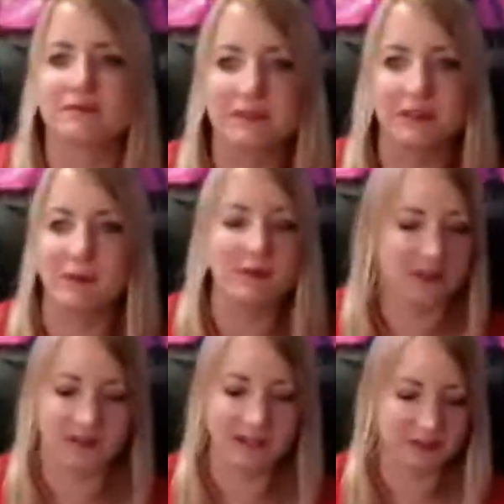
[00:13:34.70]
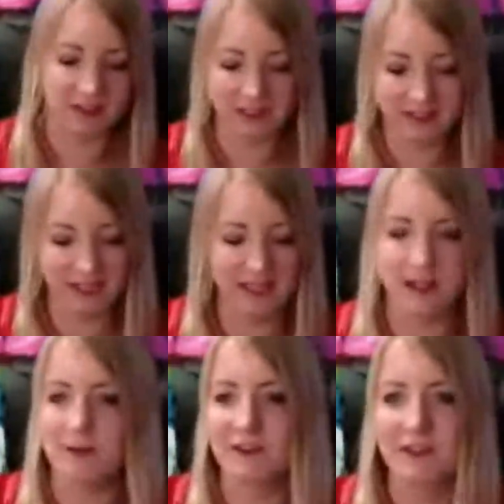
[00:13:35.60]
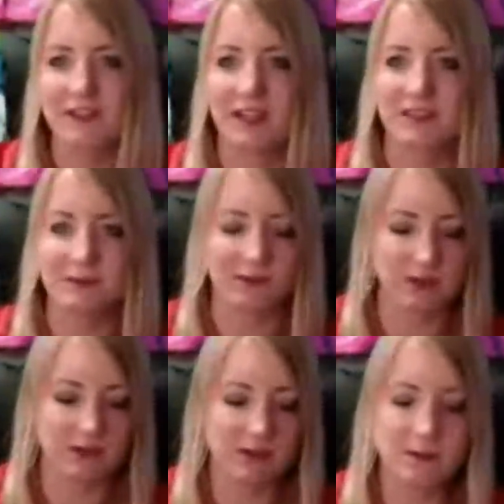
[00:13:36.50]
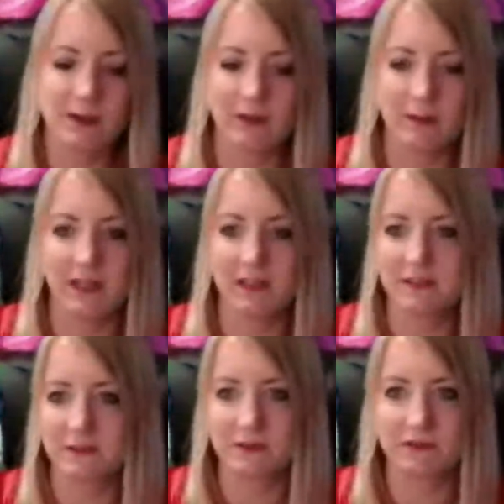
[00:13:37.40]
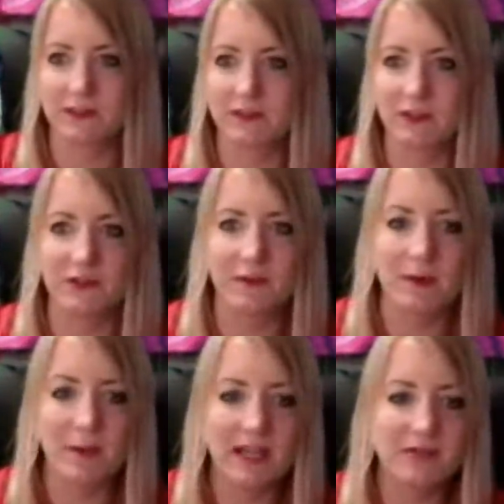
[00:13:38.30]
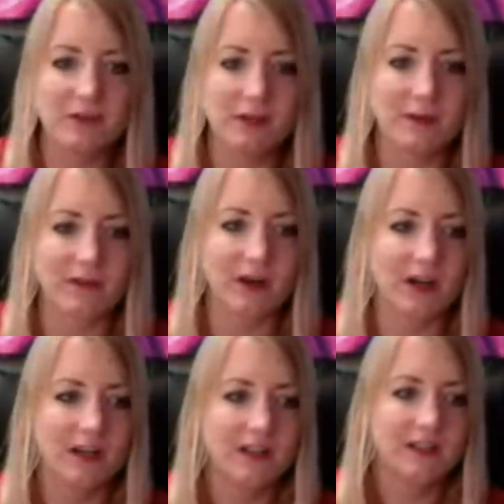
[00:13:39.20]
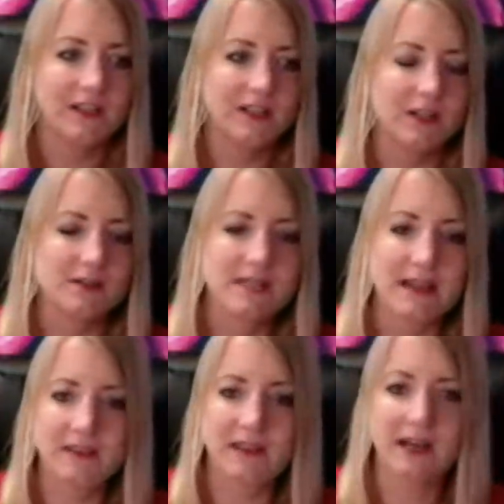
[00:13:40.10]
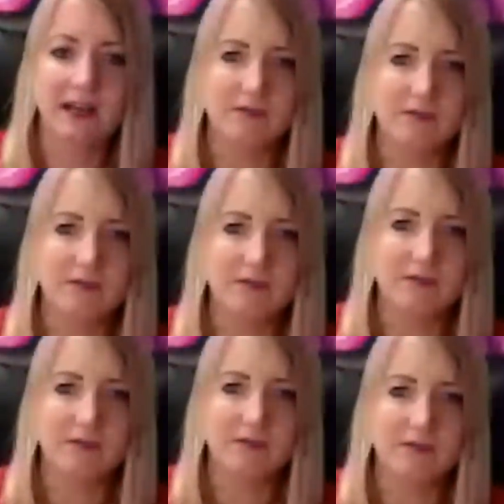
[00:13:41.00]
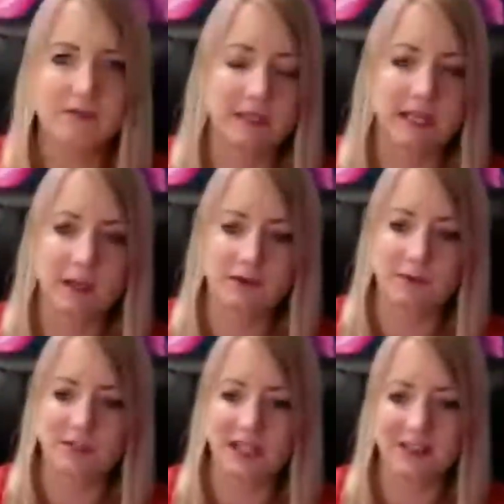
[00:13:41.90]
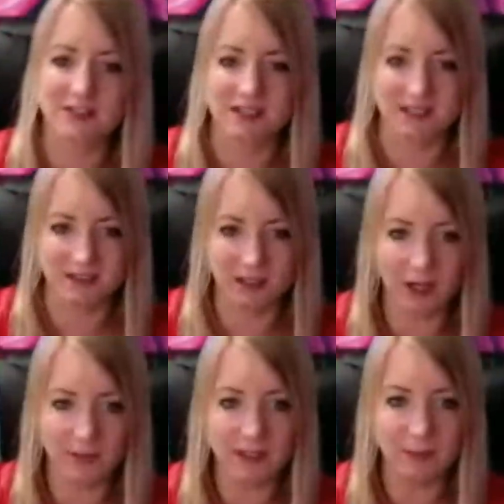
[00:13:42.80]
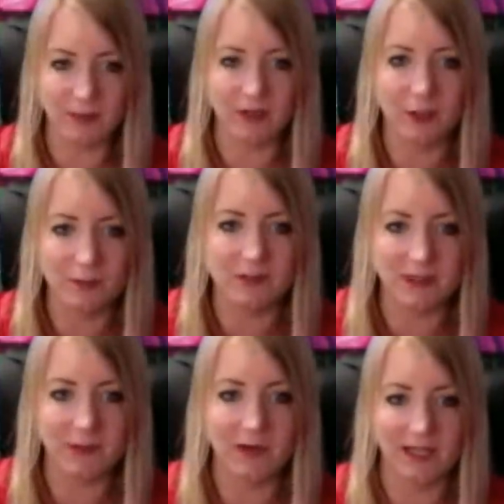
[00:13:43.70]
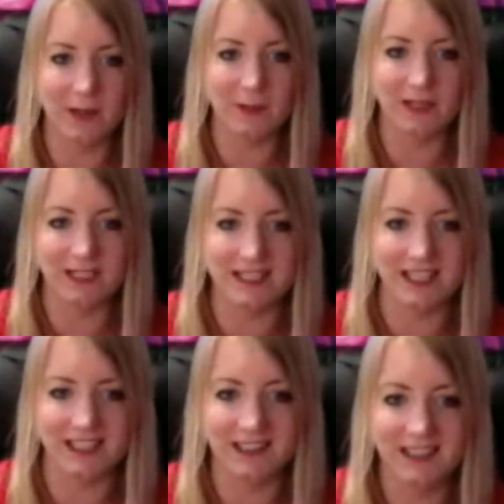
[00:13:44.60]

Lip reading: I've got my 30,000 on LinkedIn, I've got my 15,000 in my free group, I've got my 1,500 in my paid group, I've got, you know, 10,000 to 20,000 people a year going through my challenges. That's a lot of people that come to me wanting help with LinkedIn,